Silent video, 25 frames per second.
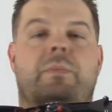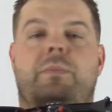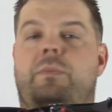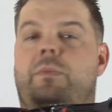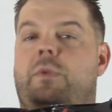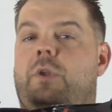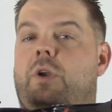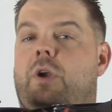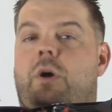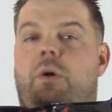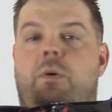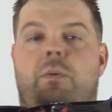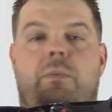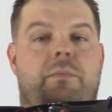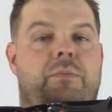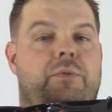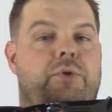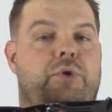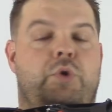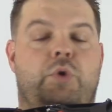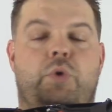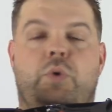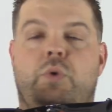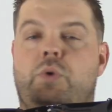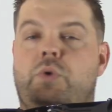you know,
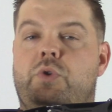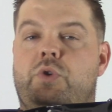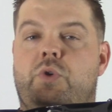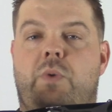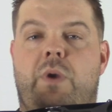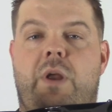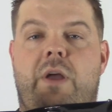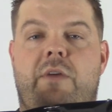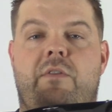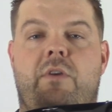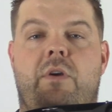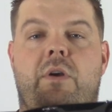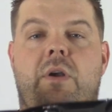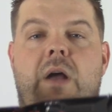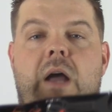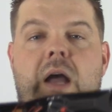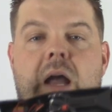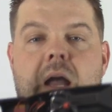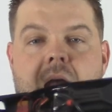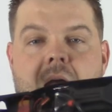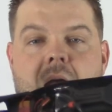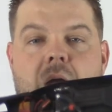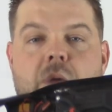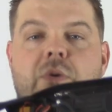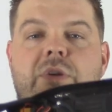screws or whatever,
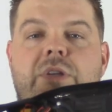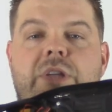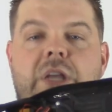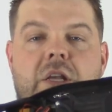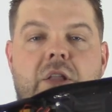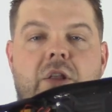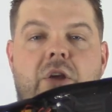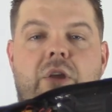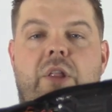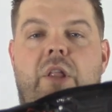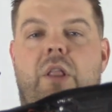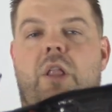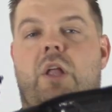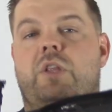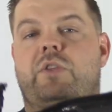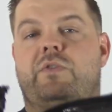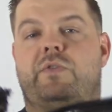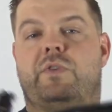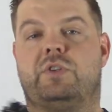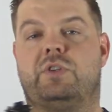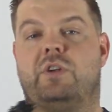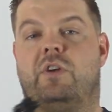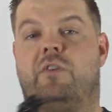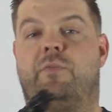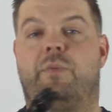I would take a look at the
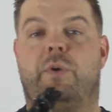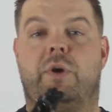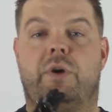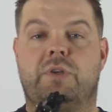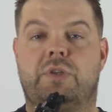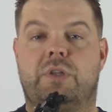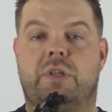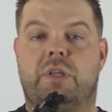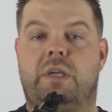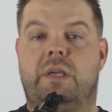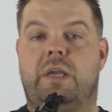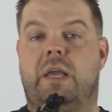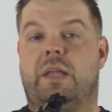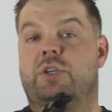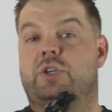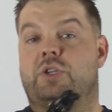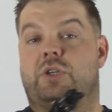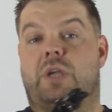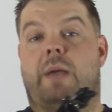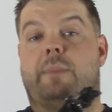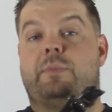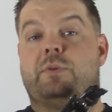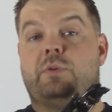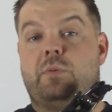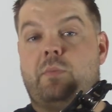Lunsford stuff personally. It
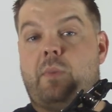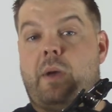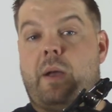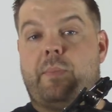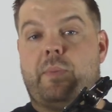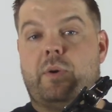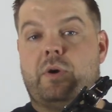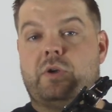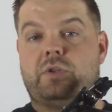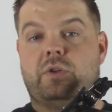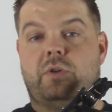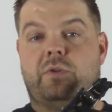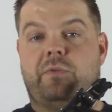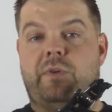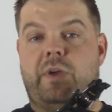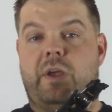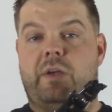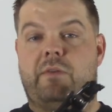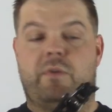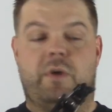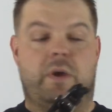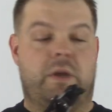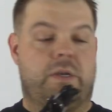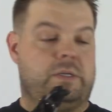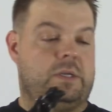just happens to be my personal
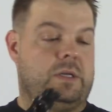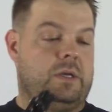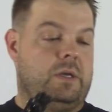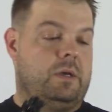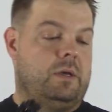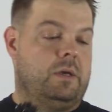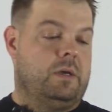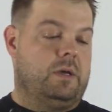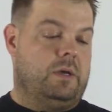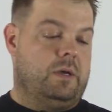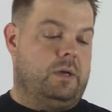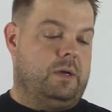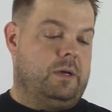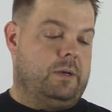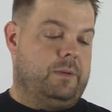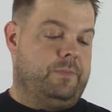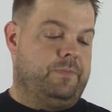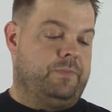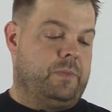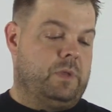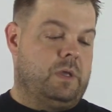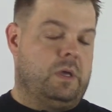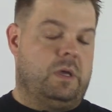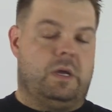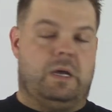favorite.
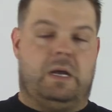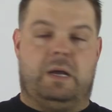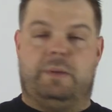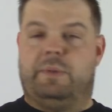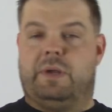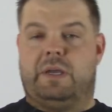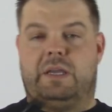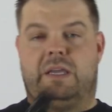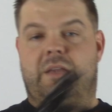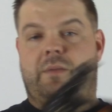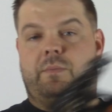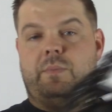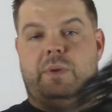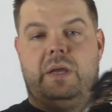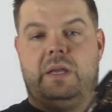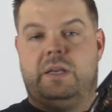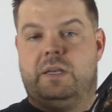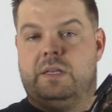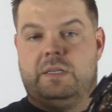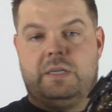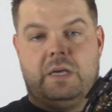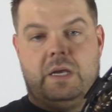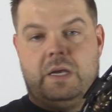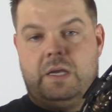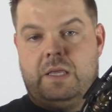I'm not getting paid
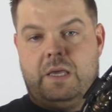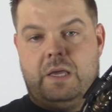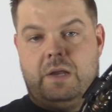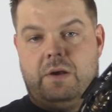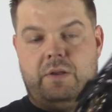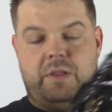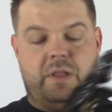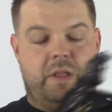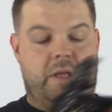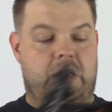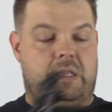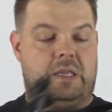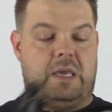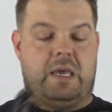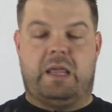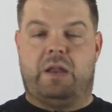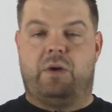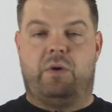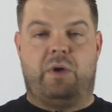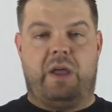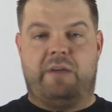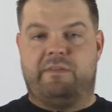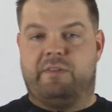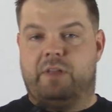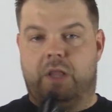to tell you that or anything like that. I
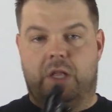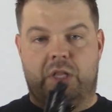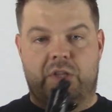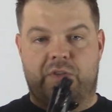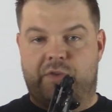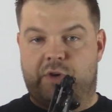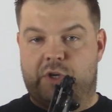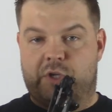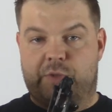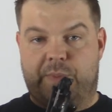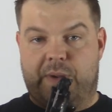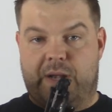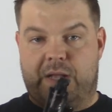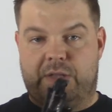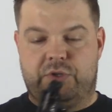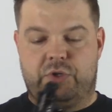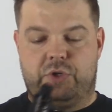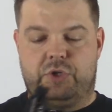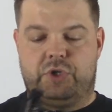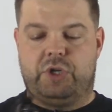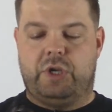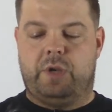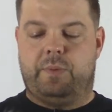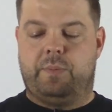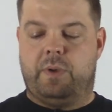don't have a Lunsford
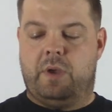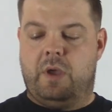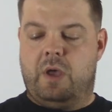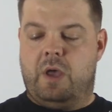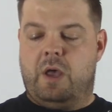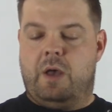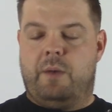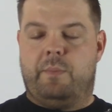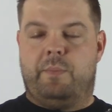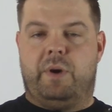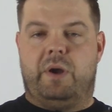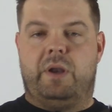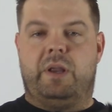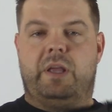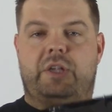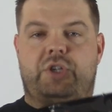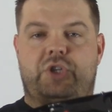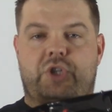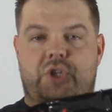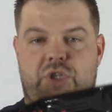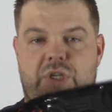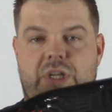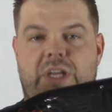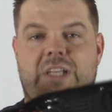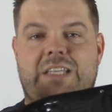sponsorship, but it's
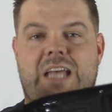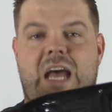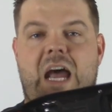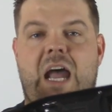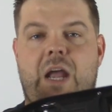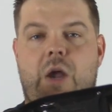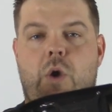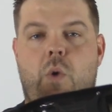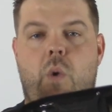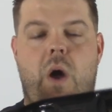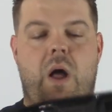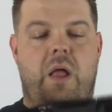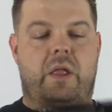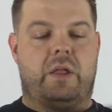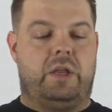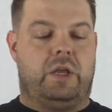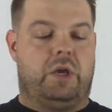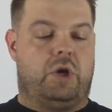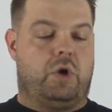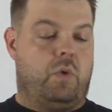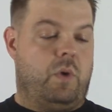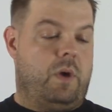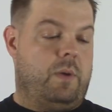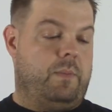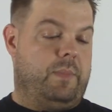just, it's high quality
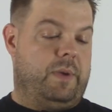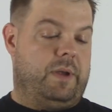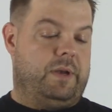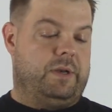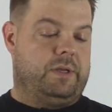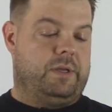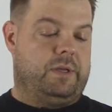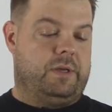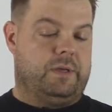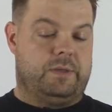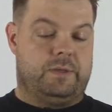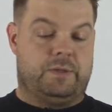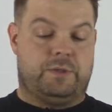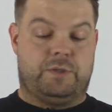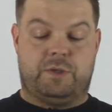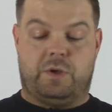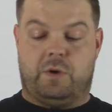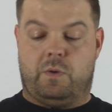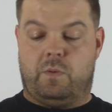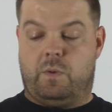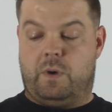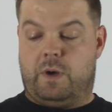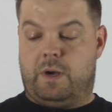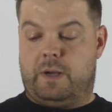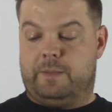equipment.
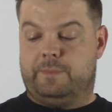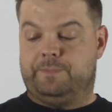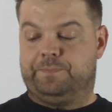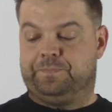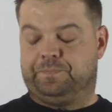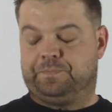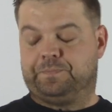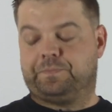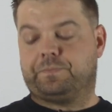So